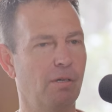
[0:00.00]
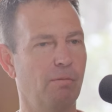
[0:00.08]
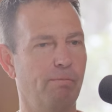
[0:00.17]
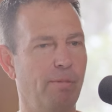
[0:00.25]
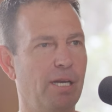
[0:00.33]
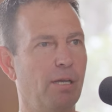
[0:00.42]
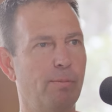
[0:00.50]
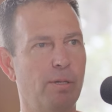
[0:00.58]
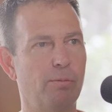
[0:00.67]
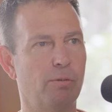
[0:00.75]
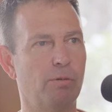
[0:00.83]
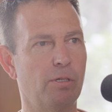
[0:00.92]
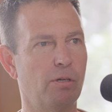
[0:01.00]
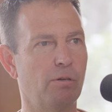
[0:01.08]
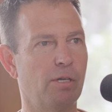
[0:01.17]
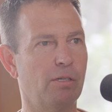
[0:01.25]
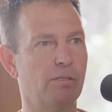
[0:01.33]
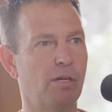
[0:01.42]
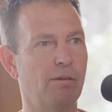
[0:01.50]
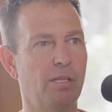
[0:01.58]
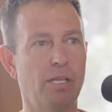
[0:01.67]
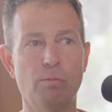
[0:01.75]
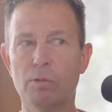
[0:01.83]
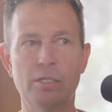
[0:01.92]
Mm-hmm. Many people would go to El Salvador
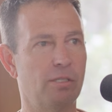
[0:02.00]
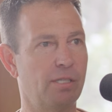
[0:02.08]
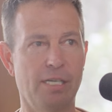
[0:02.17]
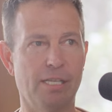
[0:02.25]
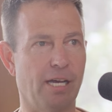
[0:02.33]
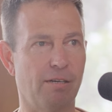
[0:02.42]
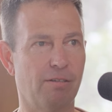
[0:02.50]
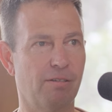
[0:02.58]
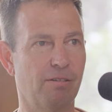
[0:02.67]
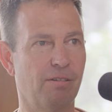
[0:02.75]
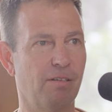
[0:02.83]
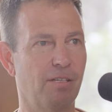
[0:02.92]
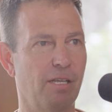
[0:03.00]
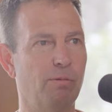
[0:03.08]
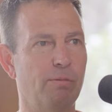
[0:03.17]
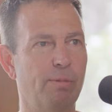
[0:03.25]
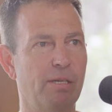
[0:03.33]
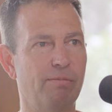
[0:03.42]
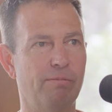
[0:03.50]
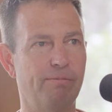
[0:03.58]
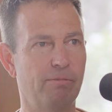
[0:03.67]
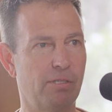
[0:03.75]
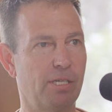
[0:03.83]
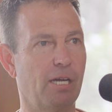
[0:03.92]
and they wouldn't see that. They would be
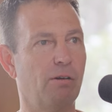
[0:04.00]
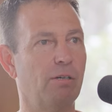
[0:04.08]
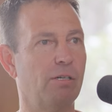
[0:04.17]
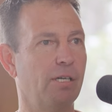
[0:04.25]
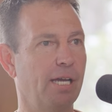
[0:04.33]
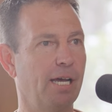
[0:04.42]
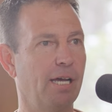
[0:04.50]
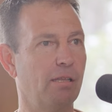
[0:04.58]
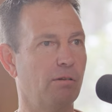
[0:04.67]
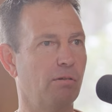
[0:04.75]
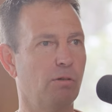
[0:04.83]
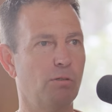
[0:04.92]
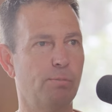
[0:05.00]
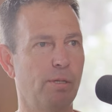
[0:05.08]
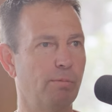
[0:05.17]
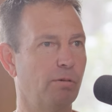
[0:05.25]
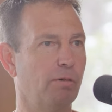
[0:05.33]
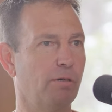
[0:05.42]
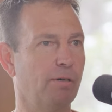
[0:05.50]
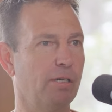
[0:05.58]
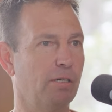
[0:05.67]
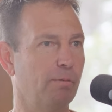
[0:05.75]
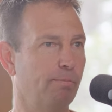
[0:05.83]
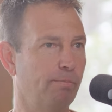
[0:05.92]
scared to death, or those people are
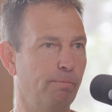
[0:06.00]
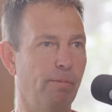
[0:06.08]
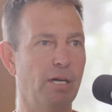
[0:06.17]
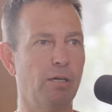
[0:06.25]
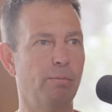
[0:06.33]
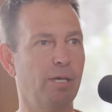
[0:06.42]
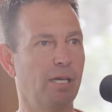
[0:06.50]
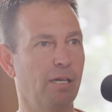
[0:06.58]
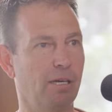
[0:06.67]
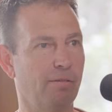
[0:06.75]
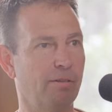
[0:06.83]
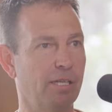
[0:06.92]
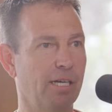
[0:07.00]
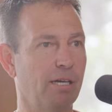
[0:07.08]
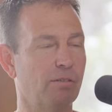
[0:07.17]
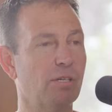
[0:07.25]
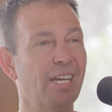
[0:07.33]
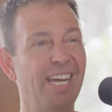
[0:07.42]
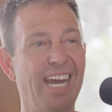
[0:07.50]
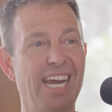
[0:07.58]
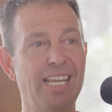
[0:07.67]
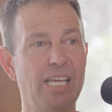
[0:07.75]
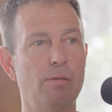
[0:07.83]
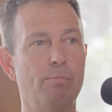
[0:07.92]
going to mug me and everything else.
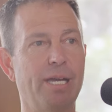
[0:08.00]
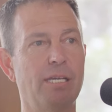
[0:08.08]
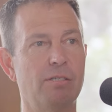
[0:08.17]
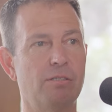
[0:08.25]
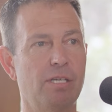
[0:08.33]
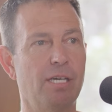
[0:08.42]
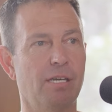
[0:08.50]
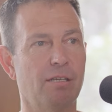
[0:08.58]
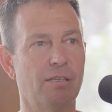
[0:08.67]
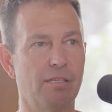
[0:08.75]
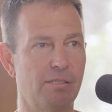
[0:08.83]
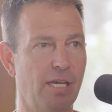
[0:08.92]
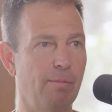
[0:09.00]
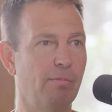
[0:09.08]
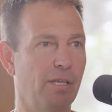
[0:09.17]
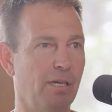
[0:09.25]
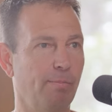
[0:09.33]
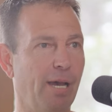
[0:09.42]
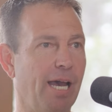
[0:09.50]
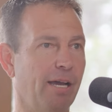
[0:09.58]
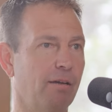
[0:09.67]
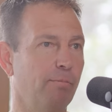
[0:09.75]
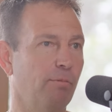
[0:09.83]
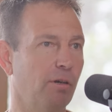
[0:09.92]
And they might see the same thing
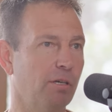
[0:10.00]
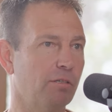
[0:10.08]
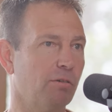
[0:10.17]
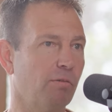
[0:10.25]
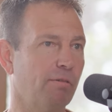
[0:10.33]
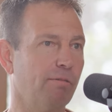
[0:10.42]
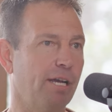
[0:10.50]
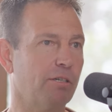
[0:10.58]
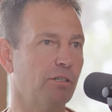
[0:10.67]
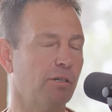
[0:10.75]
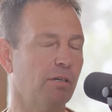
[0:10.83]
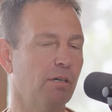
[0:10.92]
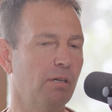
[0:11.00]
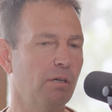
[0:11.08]
back as a reflection.